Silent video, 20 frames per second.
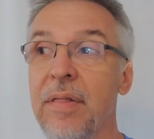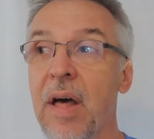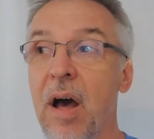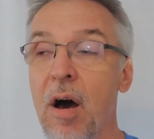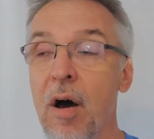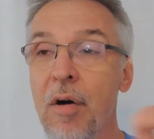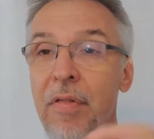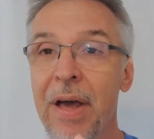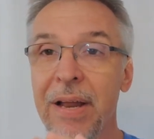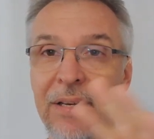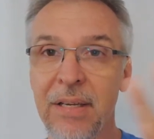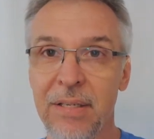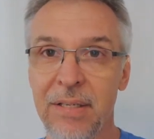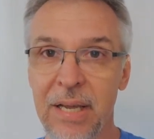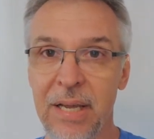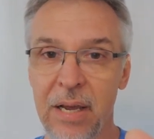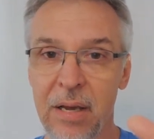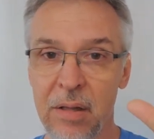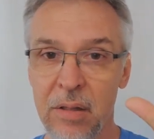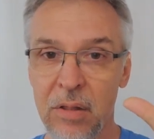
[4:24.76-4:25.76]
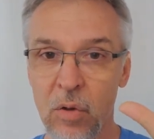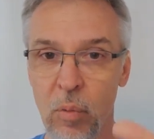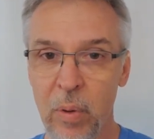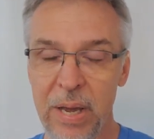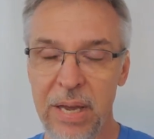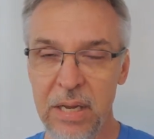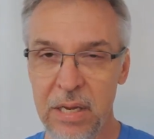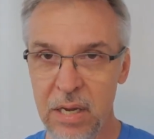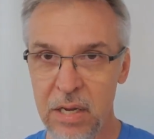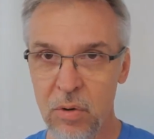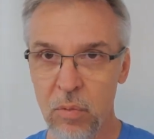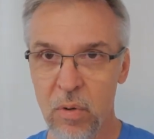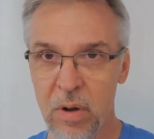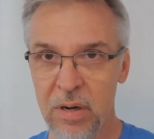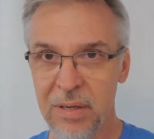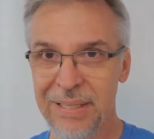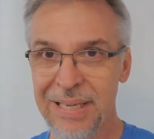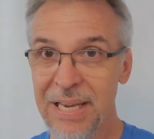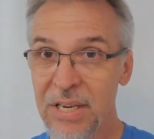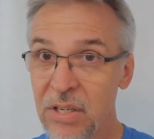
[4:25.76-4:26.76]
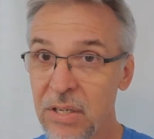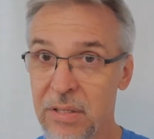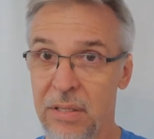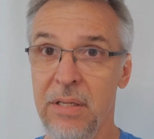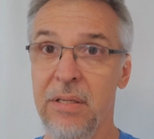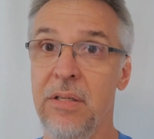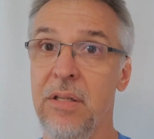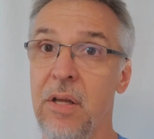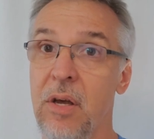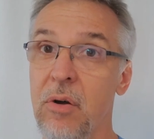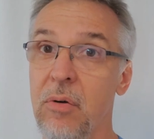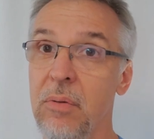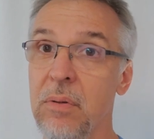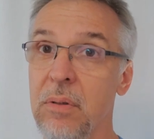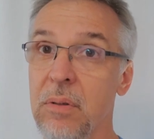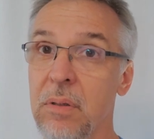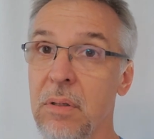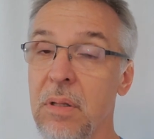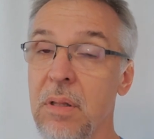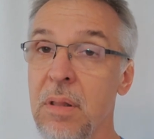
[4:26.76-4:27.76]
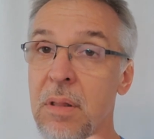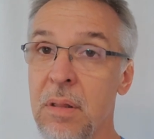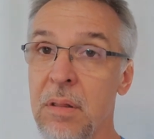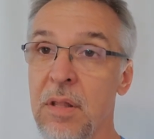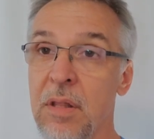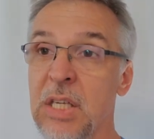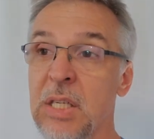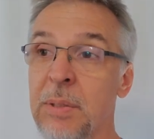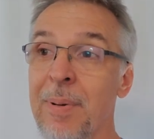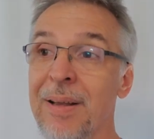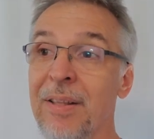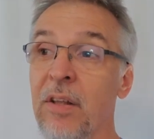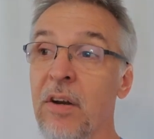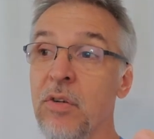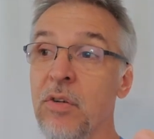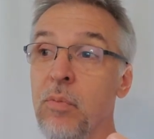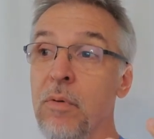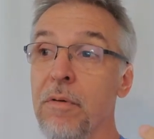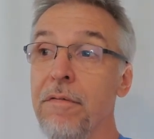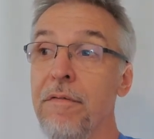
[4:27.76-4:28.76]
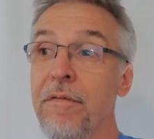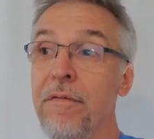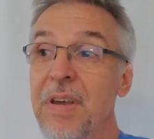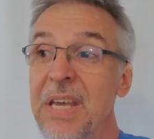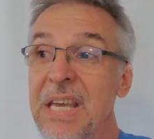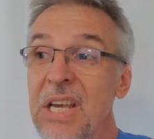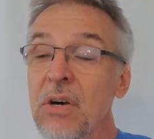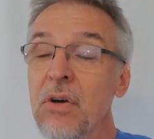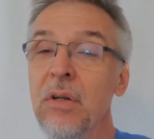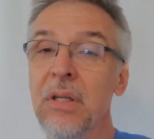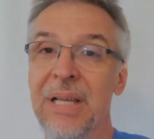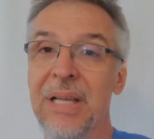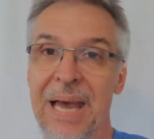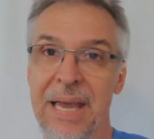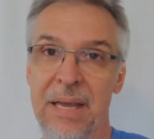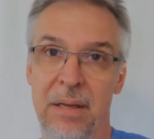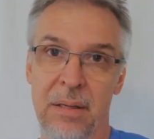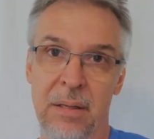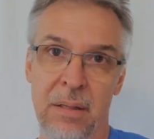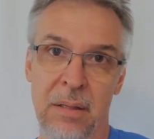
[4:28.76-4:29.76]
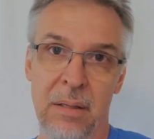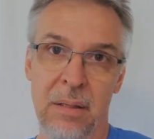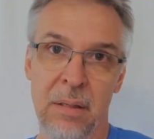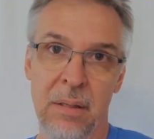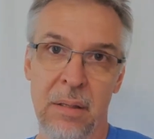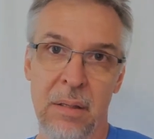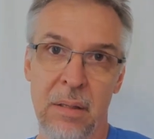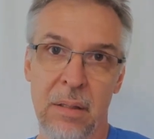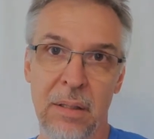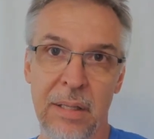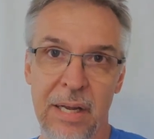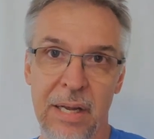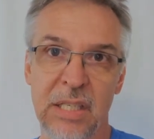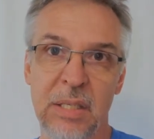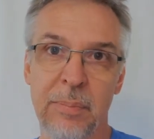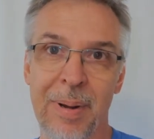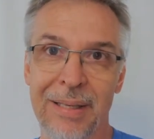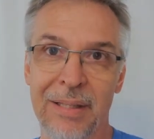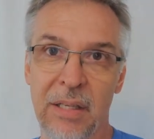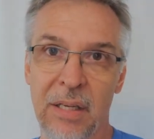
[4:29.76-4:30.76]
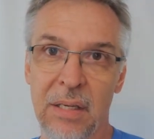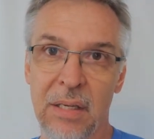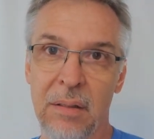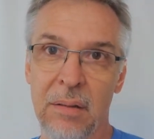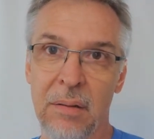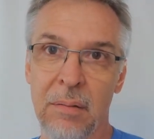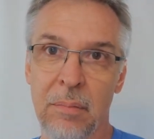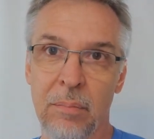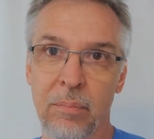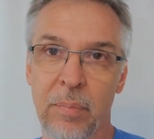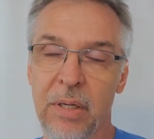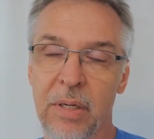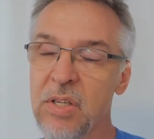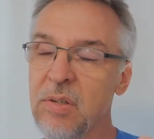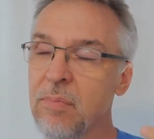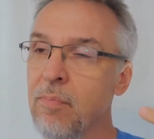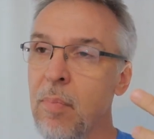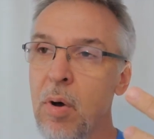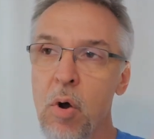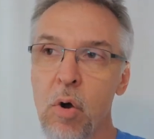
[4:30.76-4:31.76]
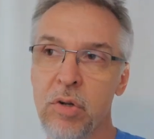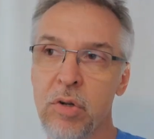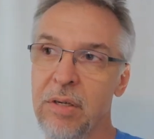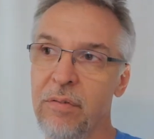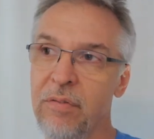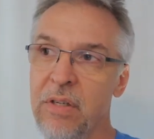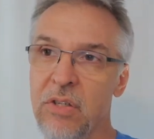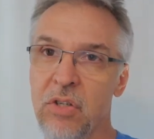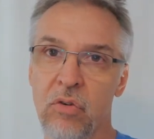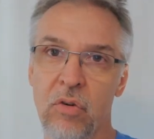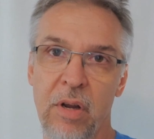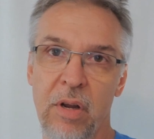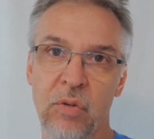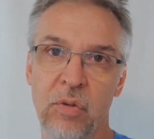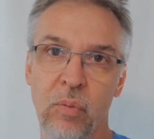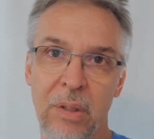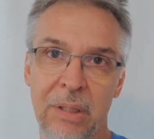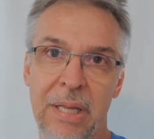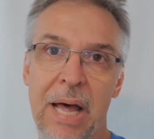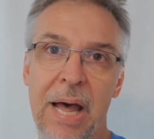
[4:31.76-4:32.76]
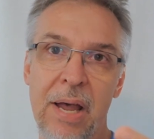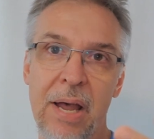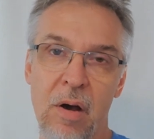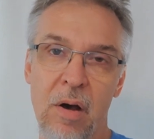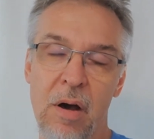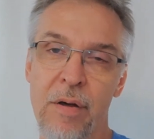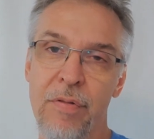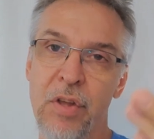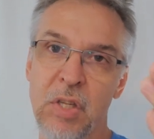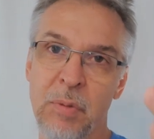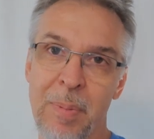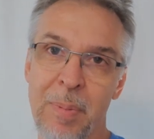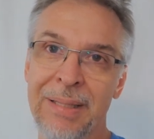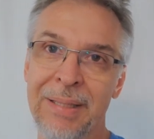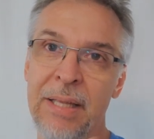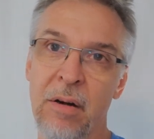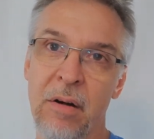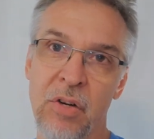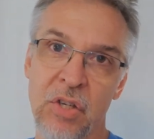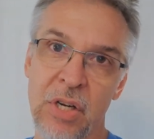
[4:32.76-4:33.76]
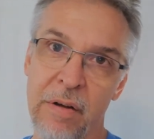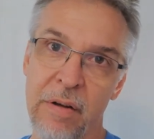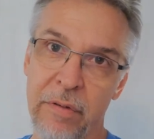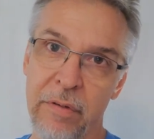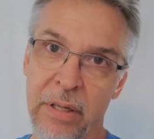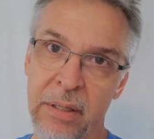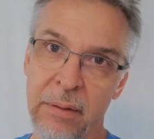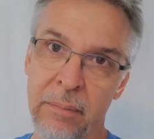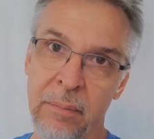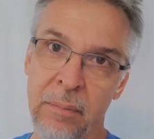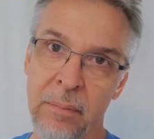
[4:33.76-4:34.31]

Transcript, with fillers: all that to say, the way Ian Wong teaches this though, the spectators will feel like they inspected it, because most of these tricks rely on the spectator shuffling.